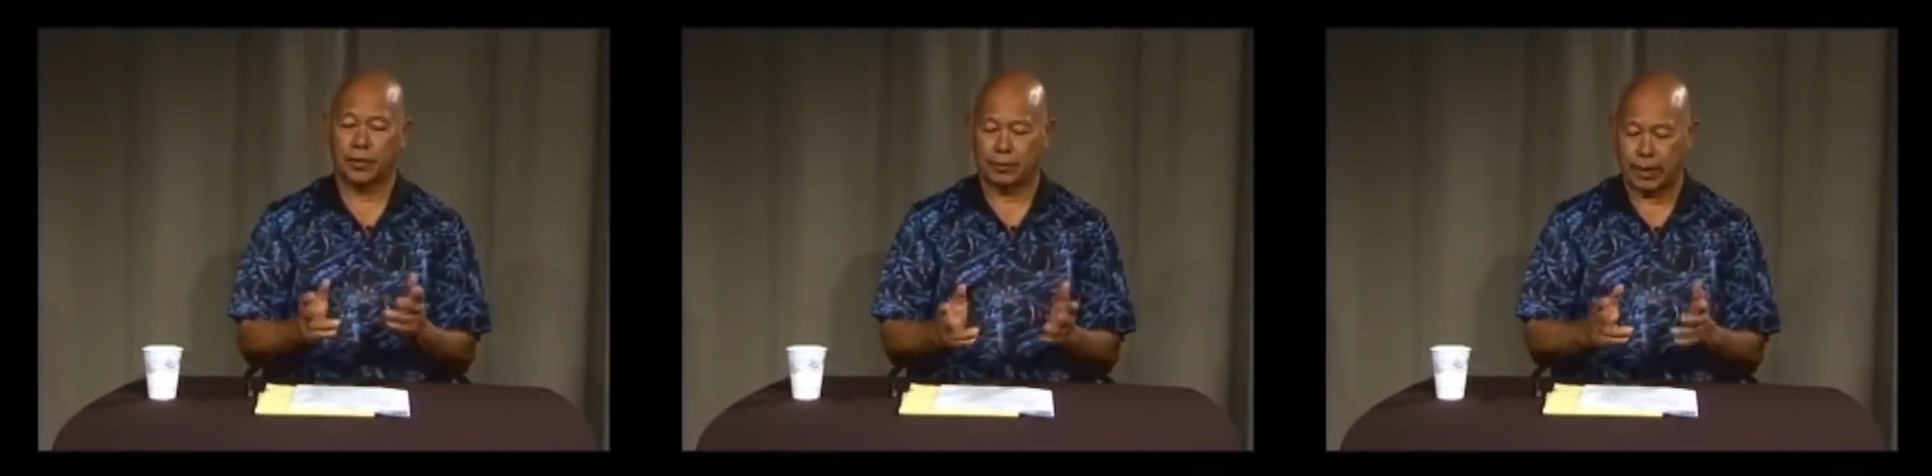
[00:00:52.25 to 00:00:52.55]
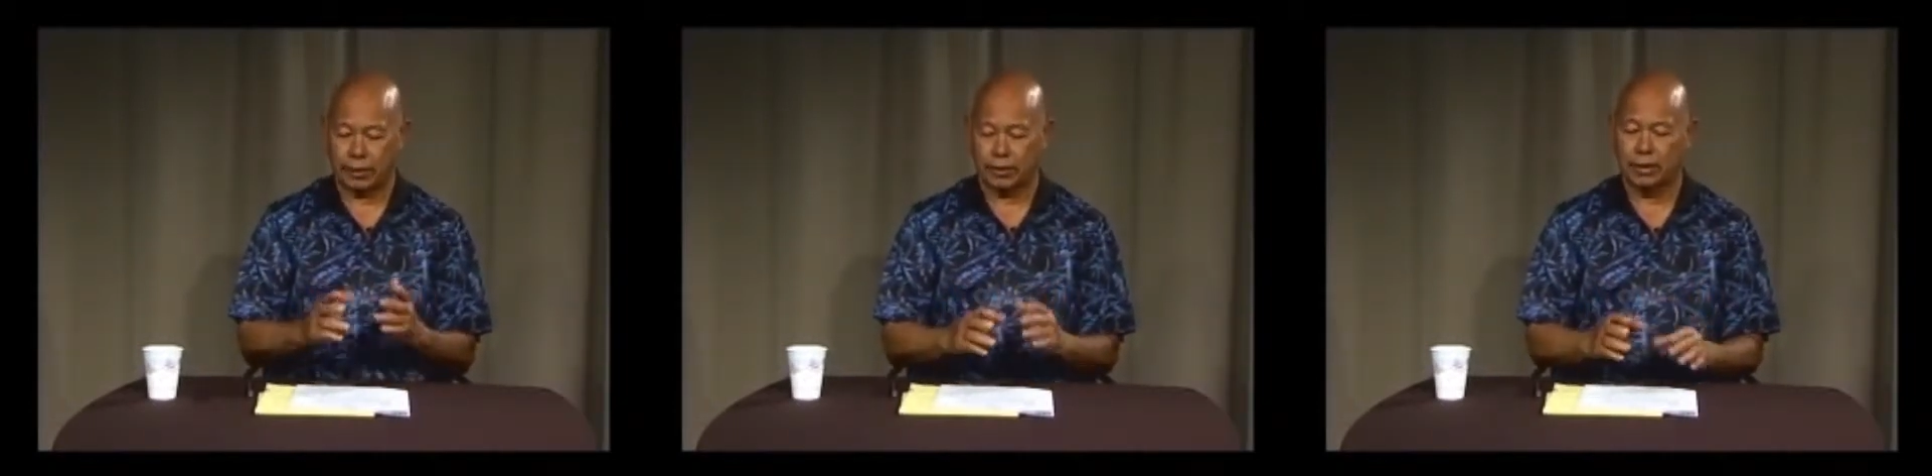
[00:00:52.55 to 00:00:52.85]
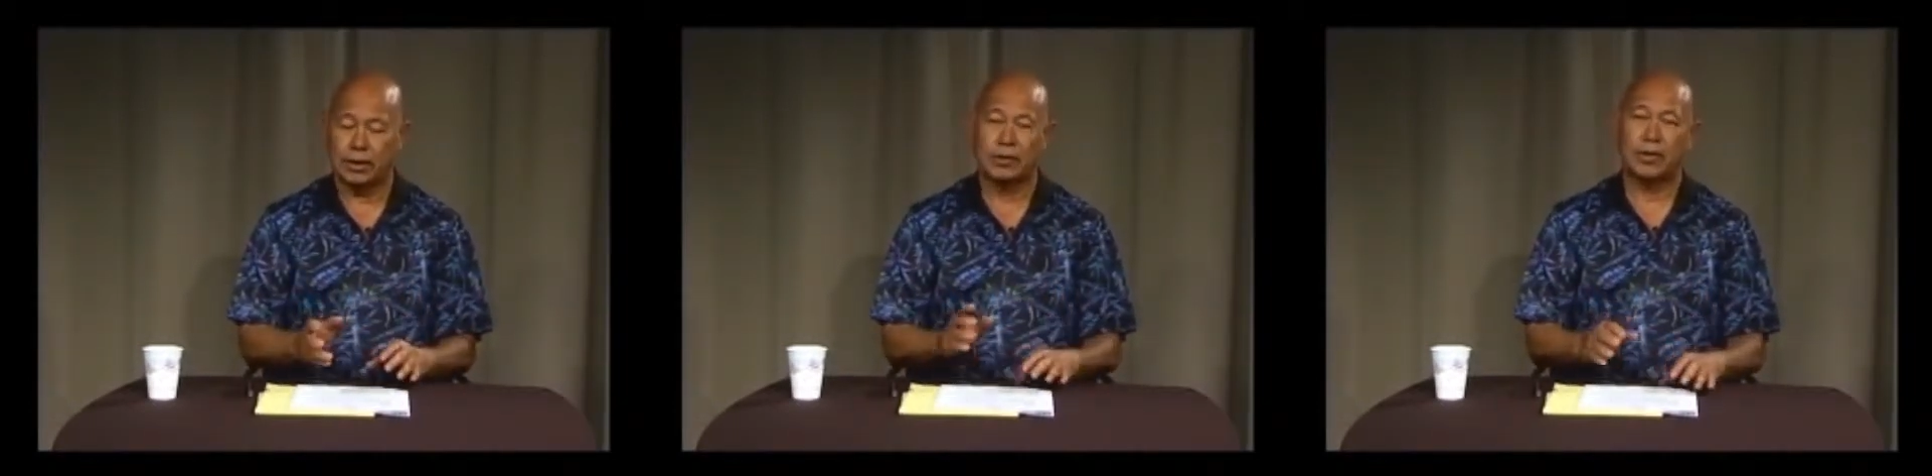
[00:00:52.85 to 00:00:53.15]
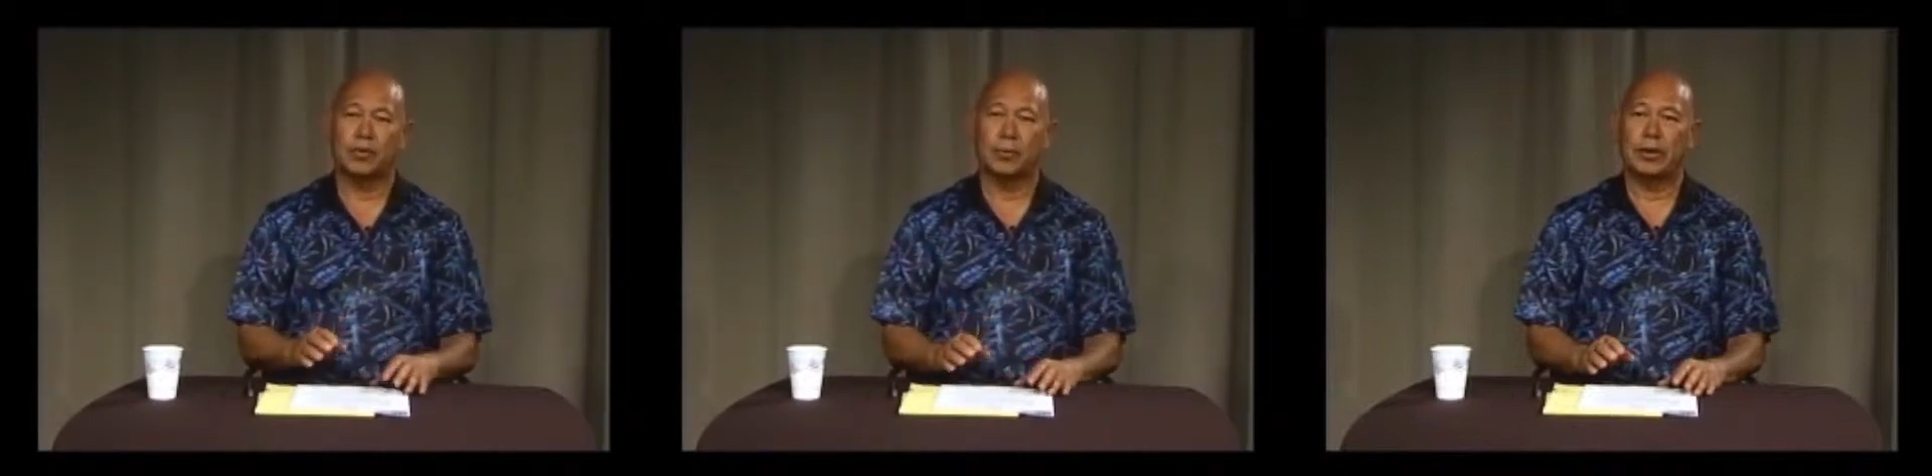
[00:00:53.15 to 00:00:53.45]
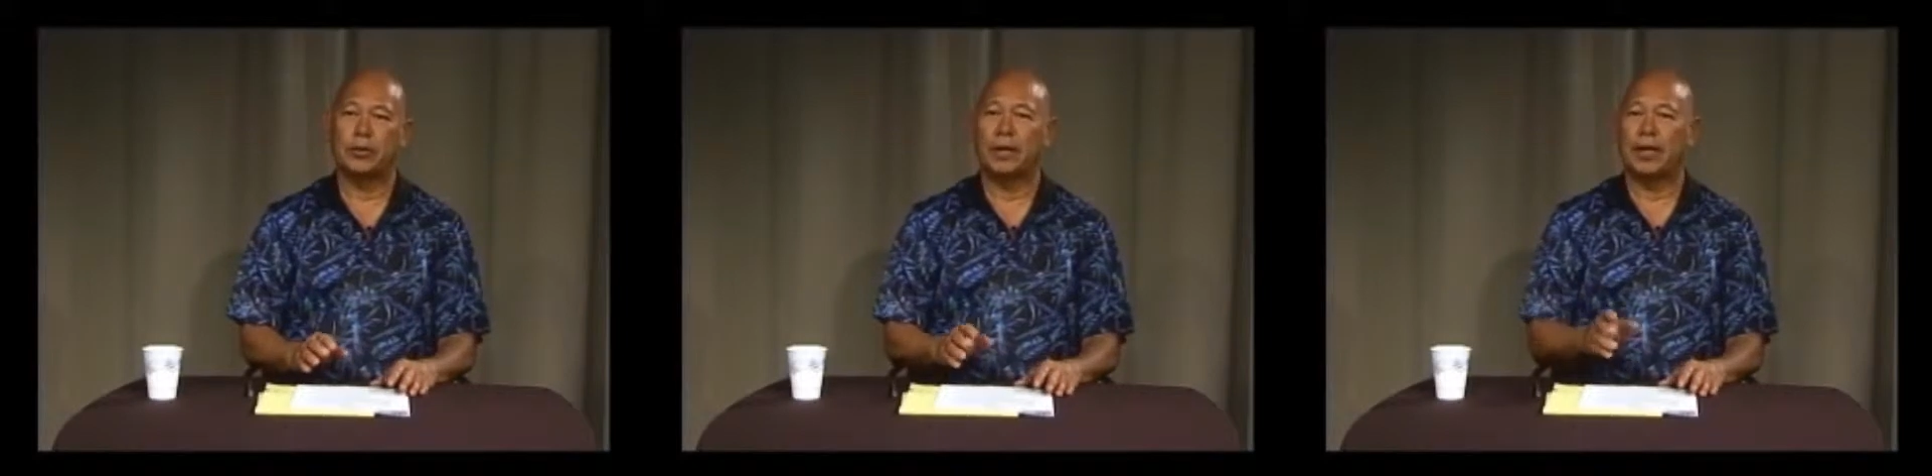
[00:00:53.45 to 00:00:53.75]
about the difference
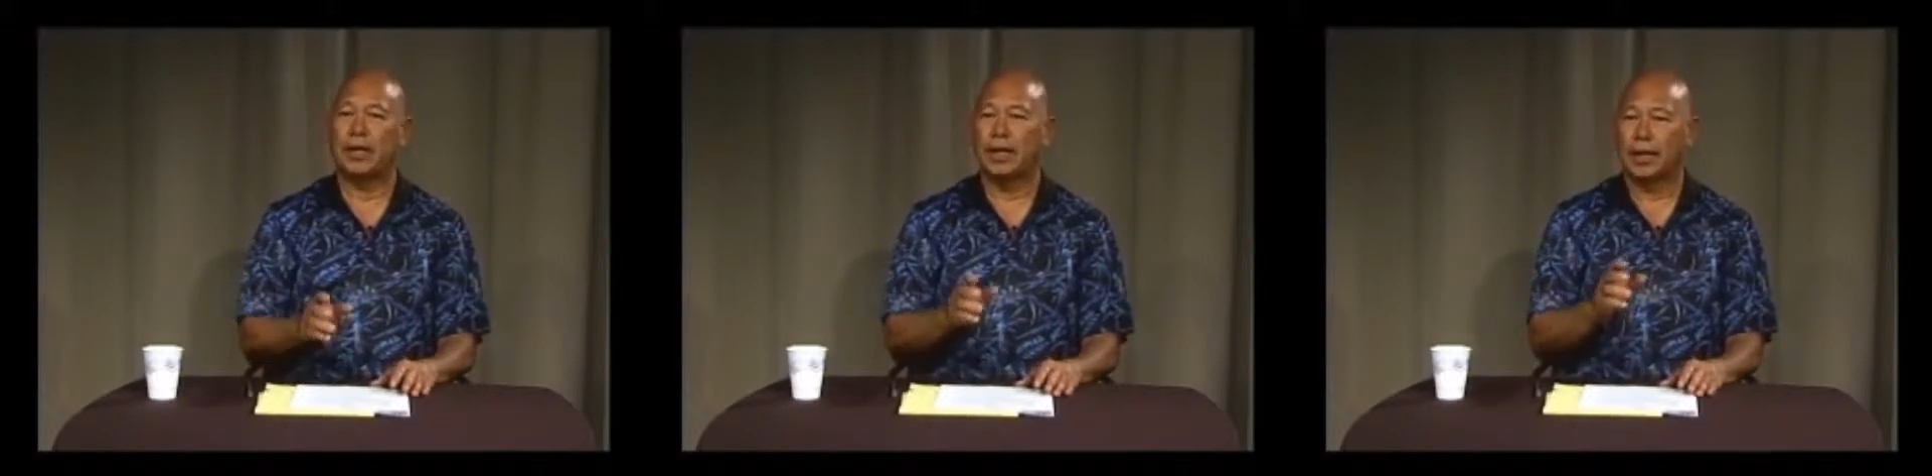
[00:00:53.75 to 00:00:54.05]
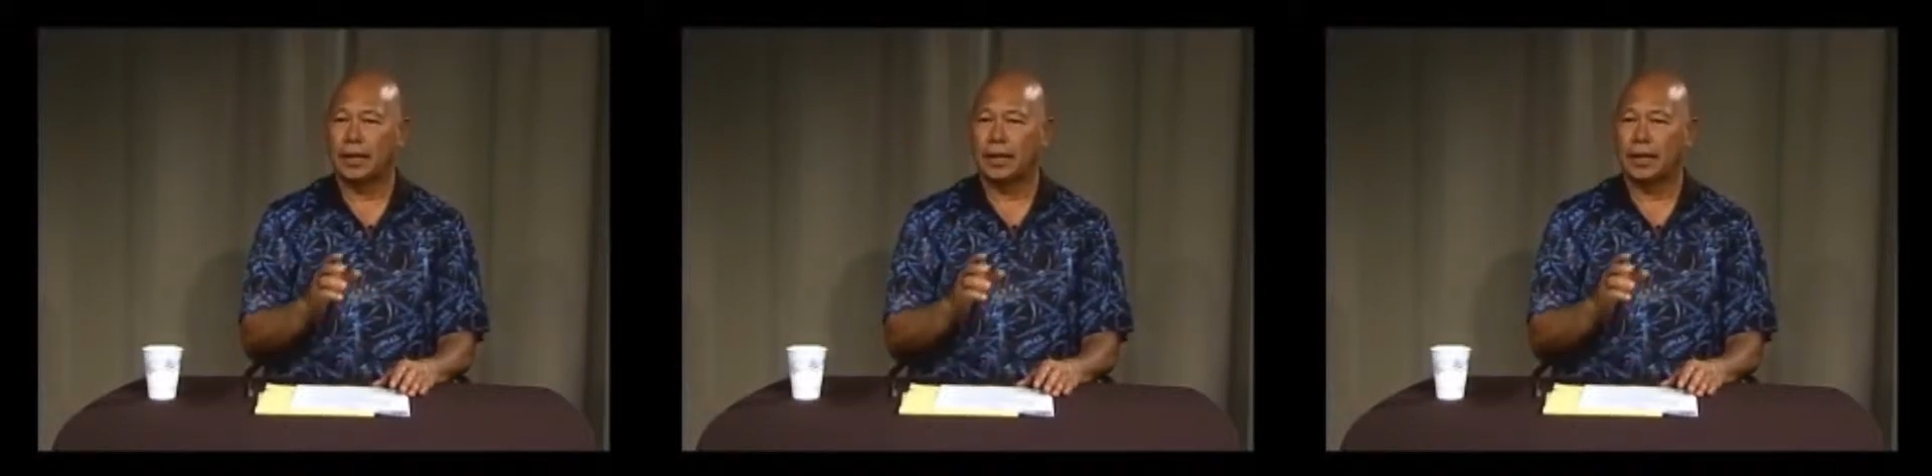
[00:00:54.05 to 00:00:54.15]
between